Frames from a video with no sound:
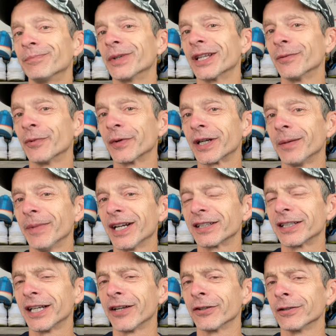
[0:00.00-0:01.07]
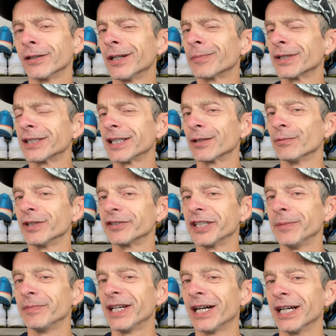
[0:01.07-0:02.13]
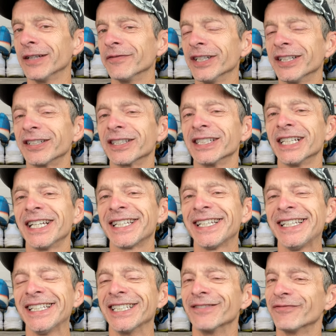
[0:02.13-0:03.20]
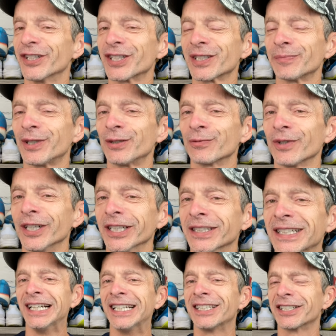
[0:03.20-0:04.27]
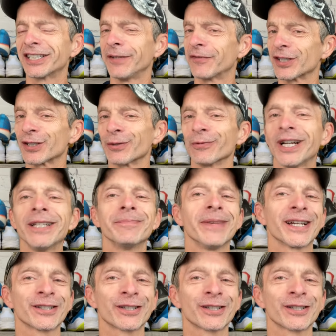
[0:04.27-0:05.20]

But then when we come back together, I'm going to take a real deep dive into the Nike Invincible Run to see if it's the right max